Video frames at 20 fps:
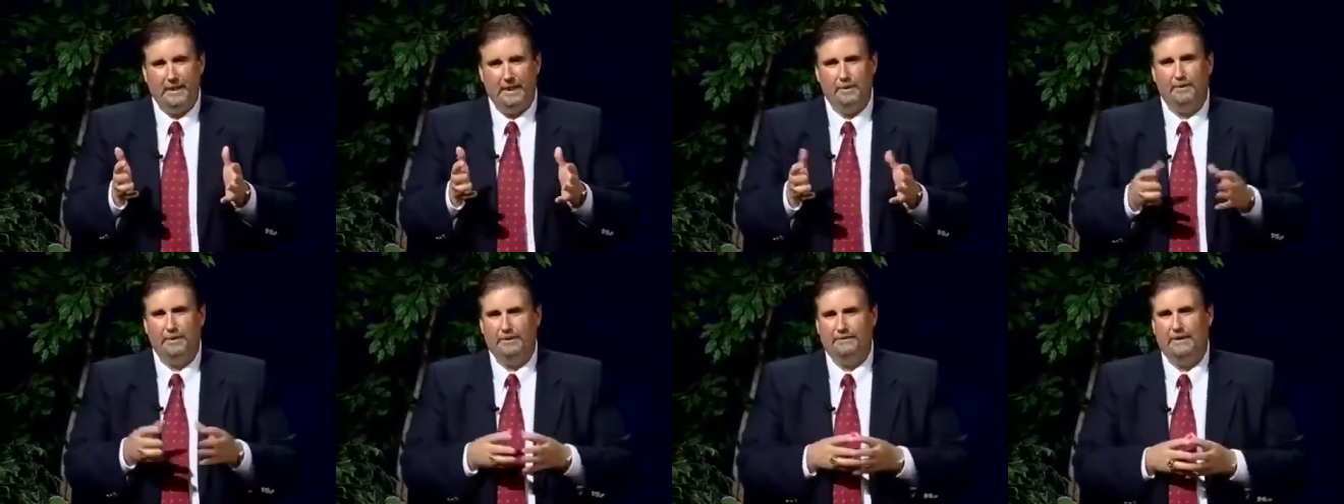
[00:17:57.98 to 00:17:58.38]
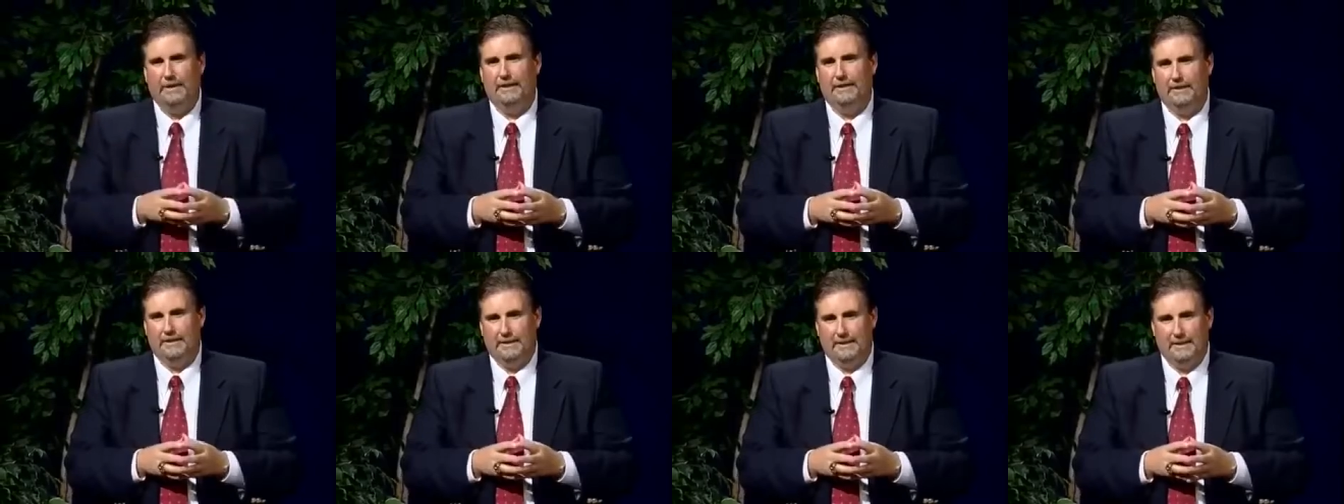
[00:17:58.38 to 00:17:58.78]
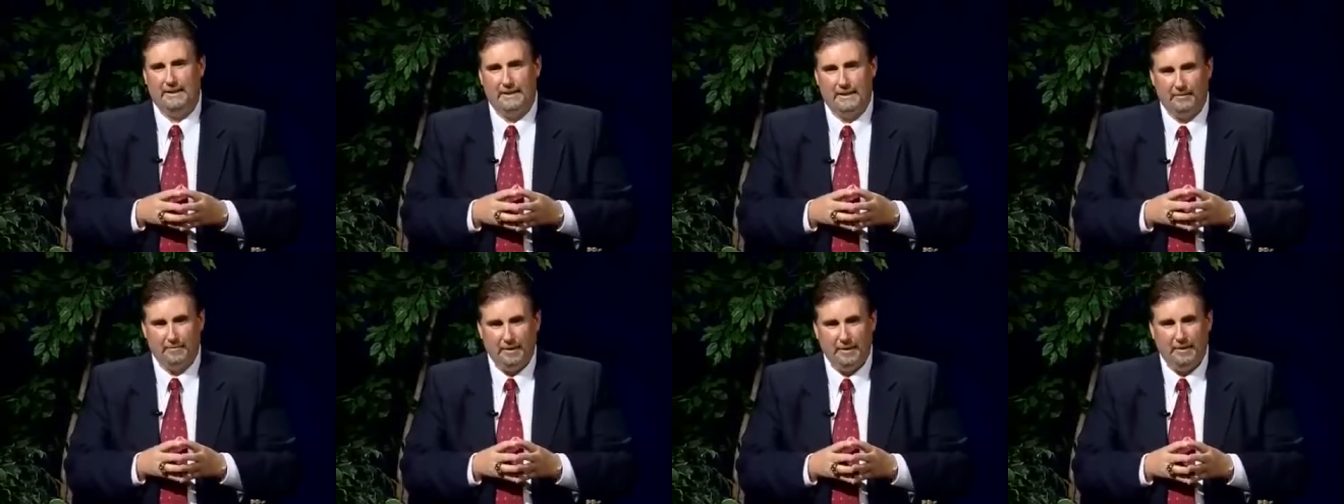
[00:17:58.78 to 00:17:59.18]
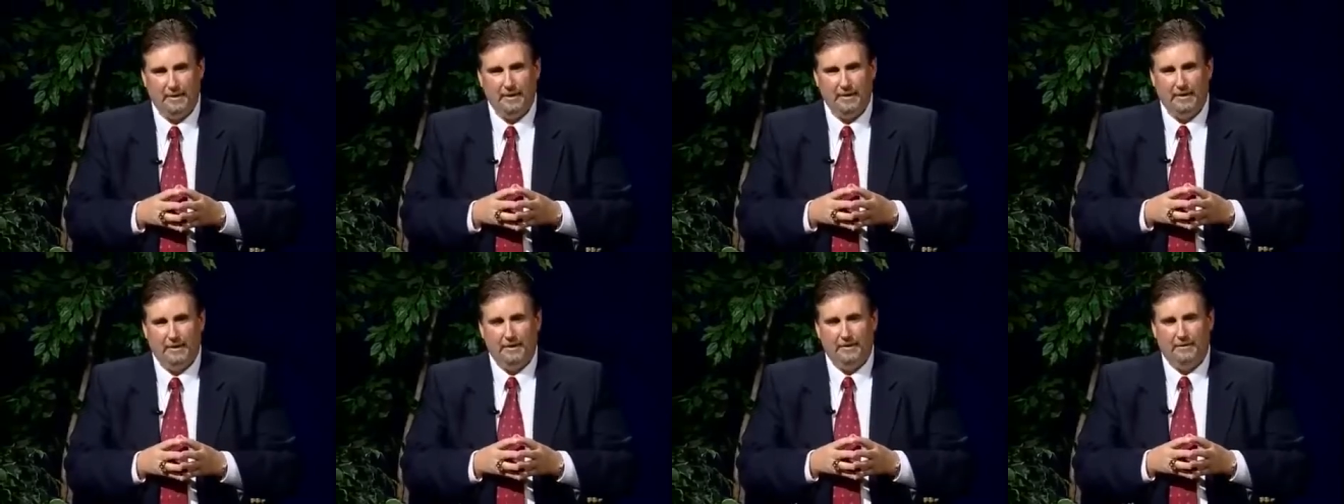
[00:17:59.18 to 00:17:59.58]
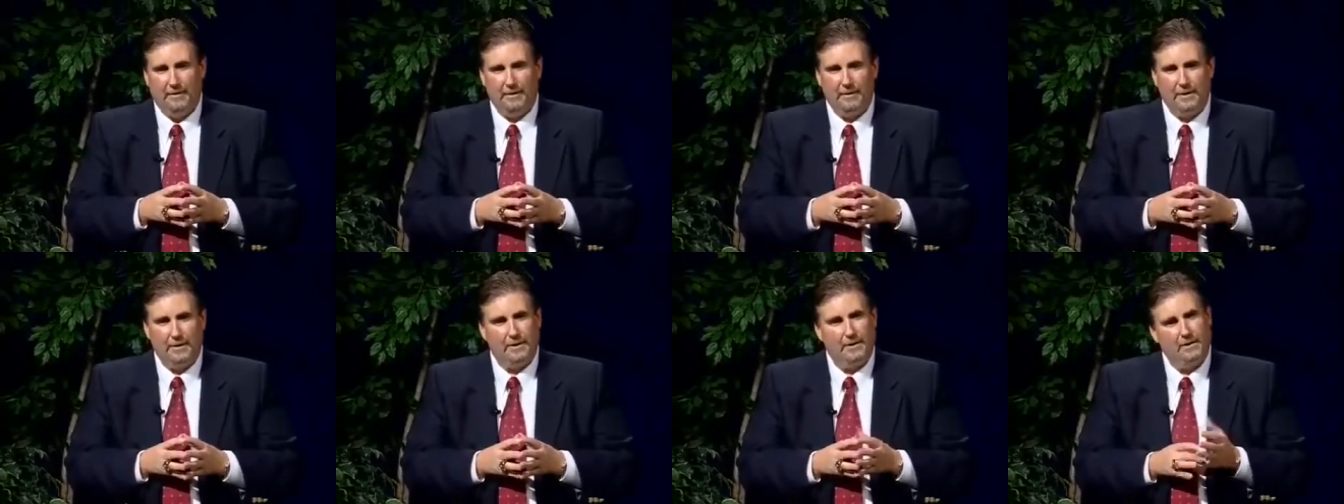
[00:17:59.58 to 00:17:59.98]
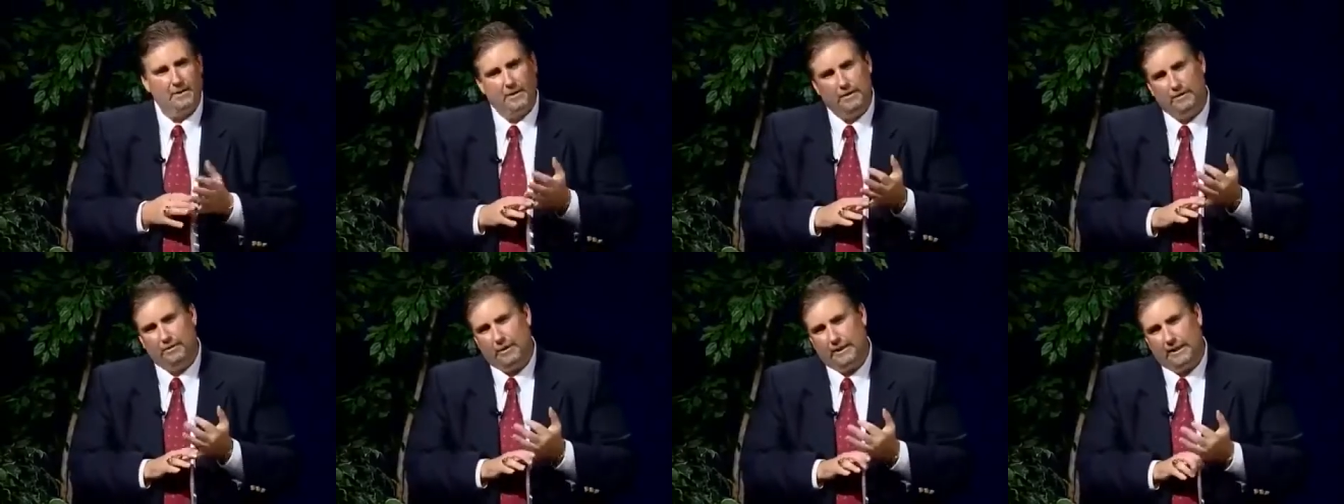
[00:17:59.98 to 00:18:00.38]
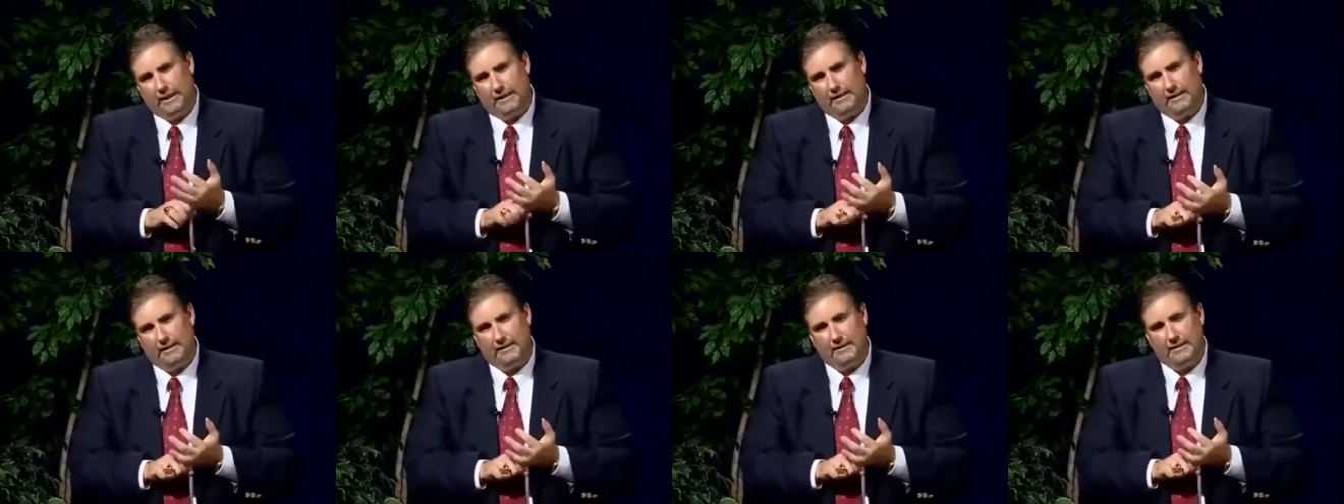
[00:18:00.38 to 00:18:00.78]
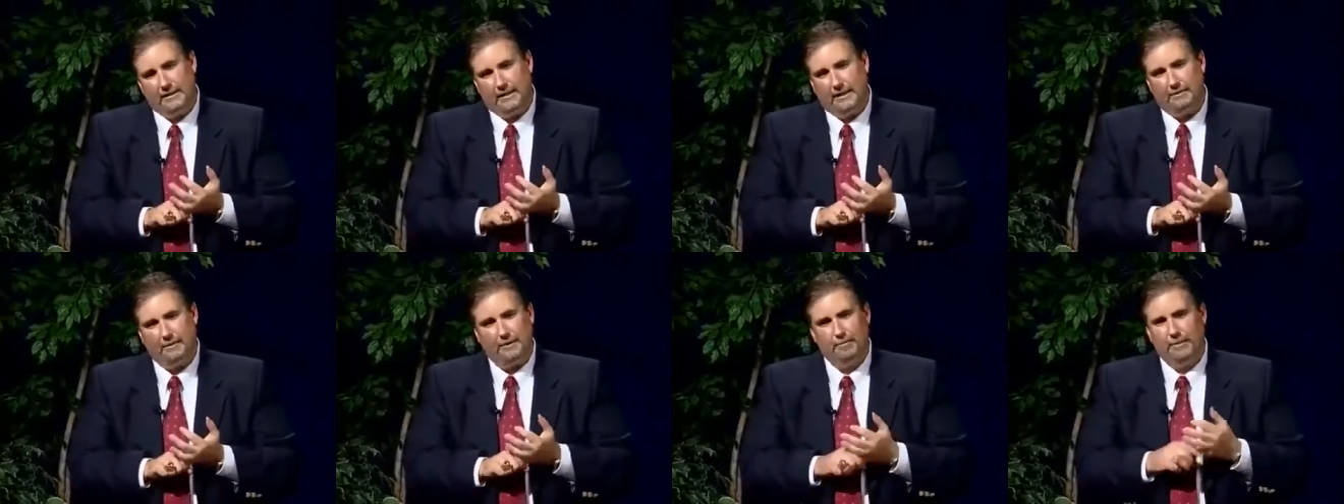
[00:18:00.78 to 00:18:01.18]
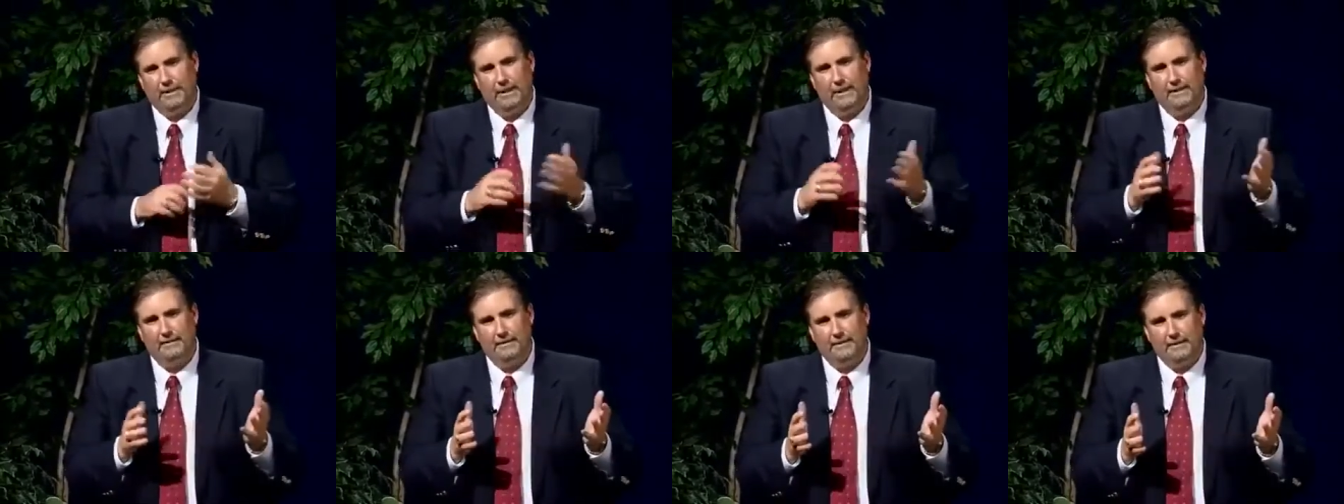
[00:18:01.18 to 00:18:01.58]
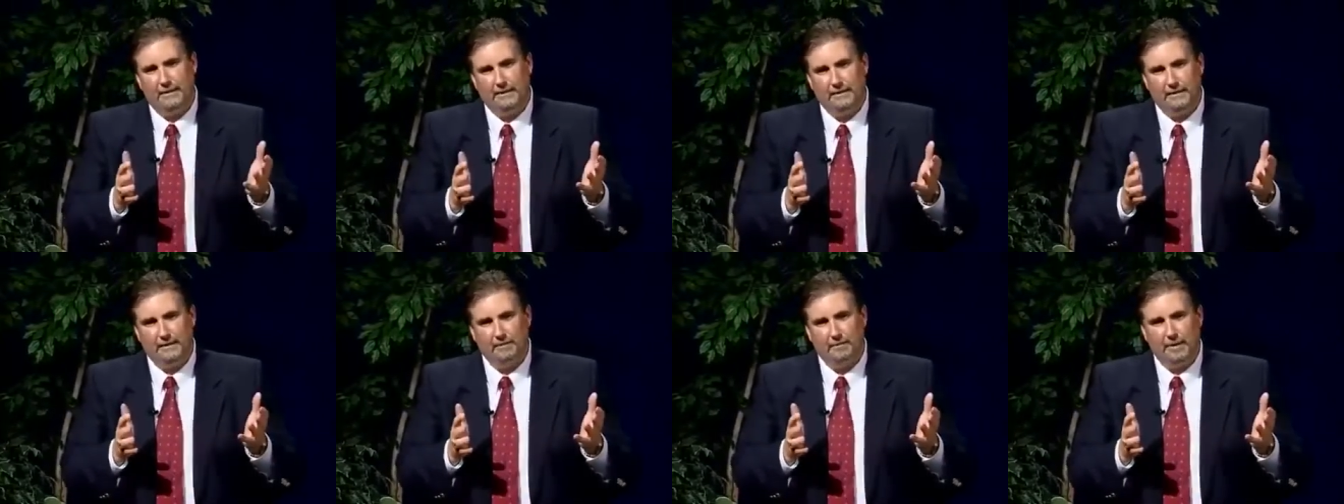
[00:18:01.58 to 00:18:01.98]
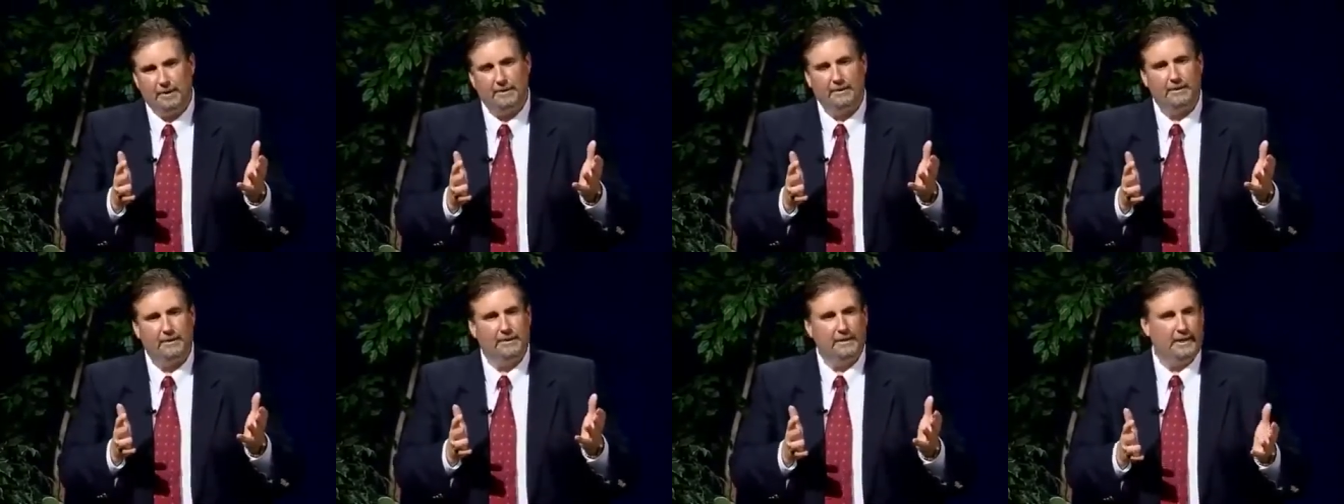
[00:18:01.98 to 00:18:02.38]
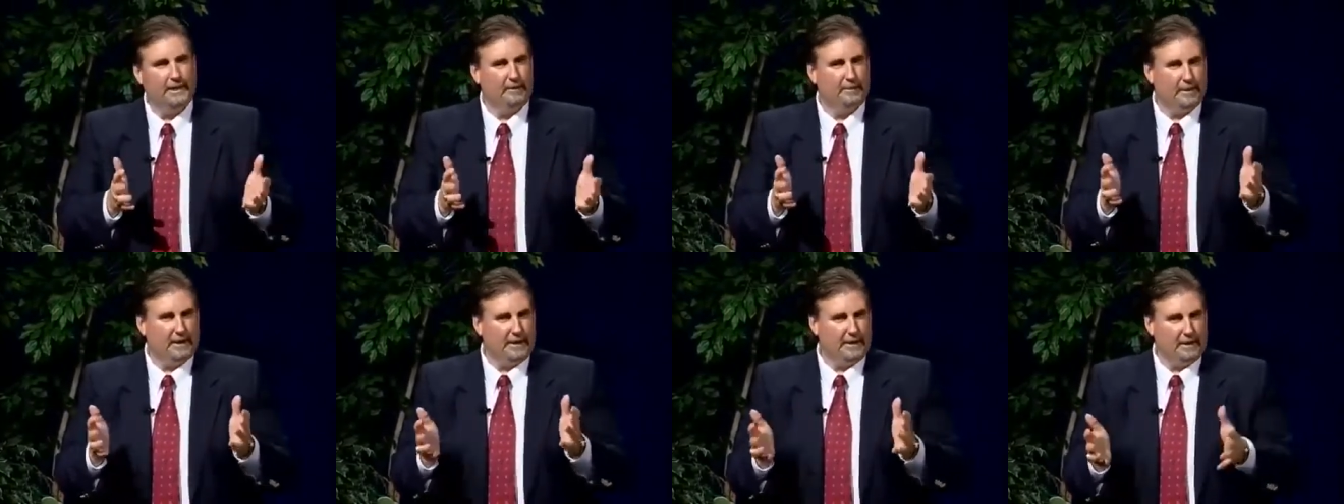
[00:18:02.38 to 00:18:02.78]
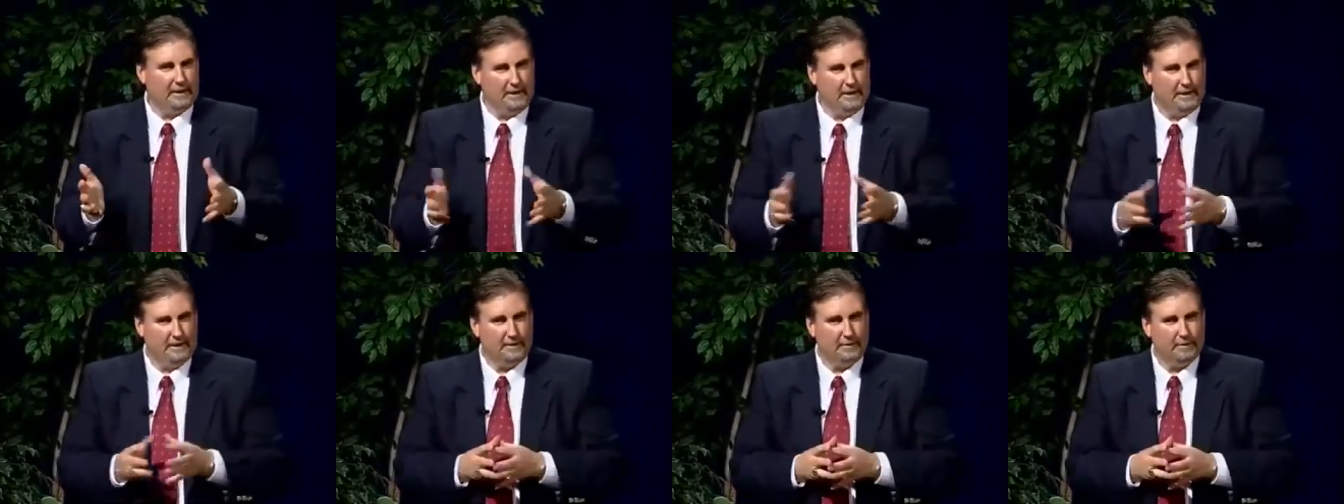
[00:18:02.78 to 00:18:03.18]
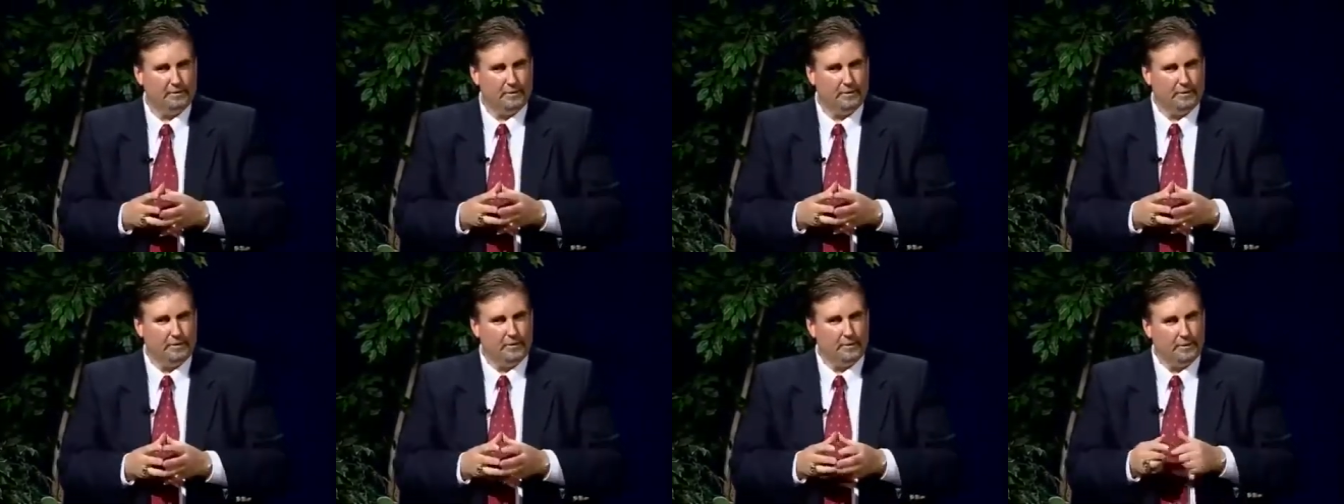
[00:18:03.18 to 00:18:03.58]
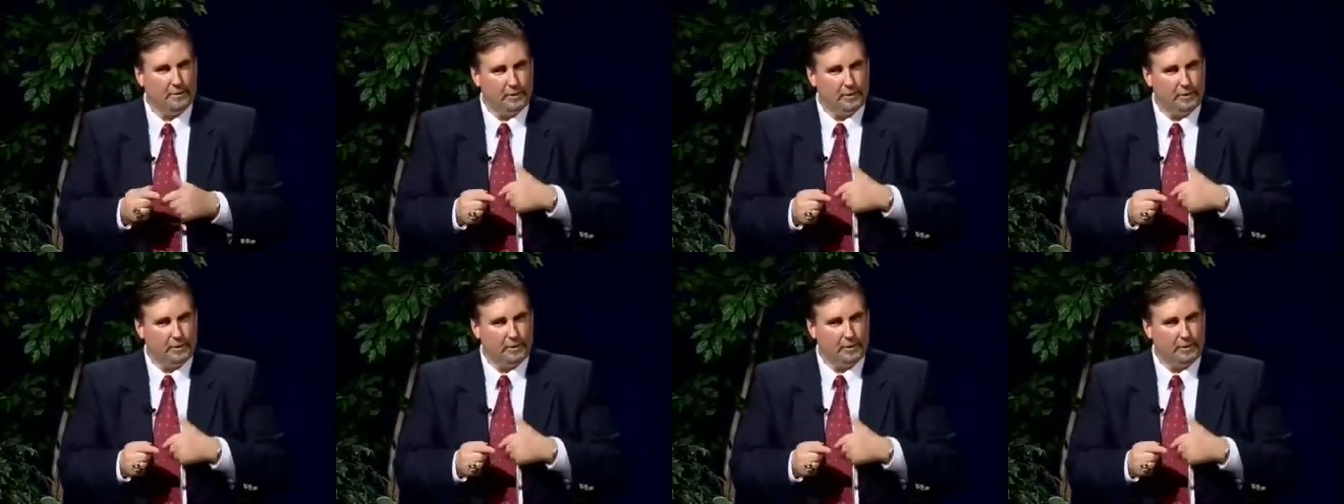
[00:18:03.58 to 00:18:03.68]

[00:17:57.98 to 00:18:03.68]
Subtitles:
I wouldn't have had the time. There's just no way that I would have been out there in the middle of the day without a care in the world,